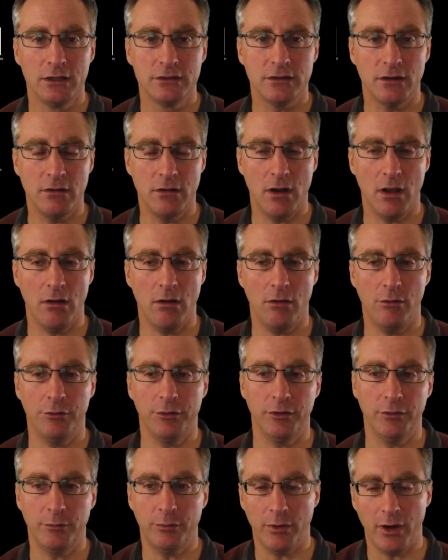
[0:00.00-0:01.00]
So no
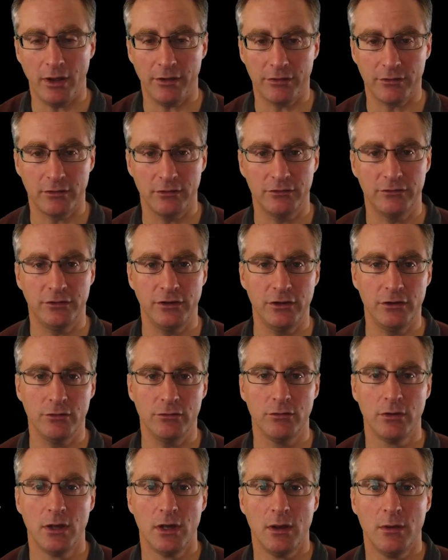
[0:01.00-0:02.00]
holding of the breath,
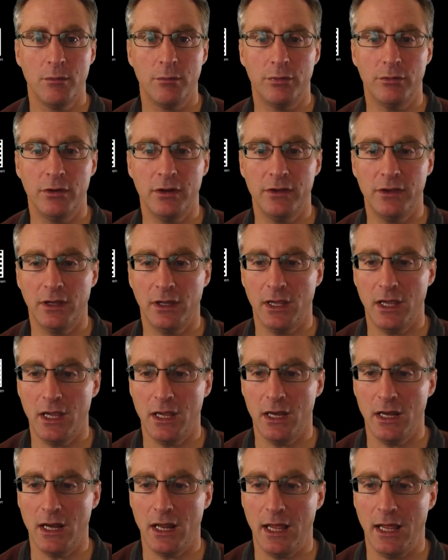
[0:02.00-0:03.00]
continual breathing
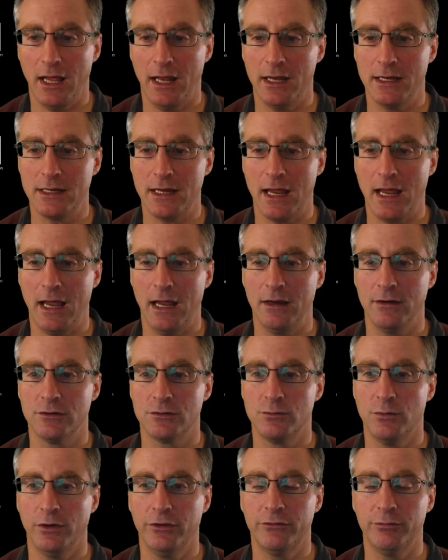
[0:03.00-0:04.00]
in and
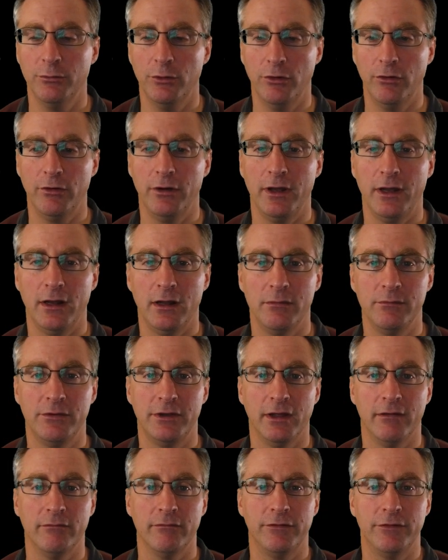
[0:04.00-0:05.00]
out. Once more and then I'm
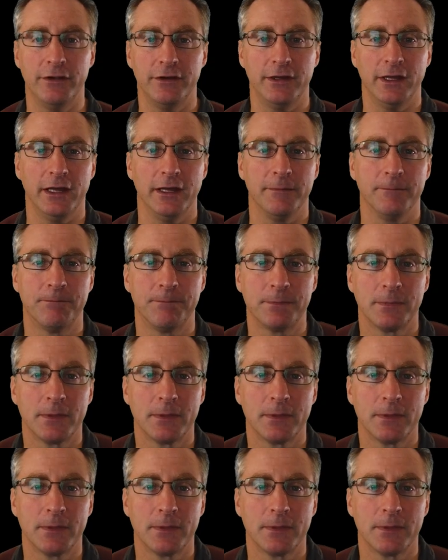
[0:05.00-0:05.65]
done for the day.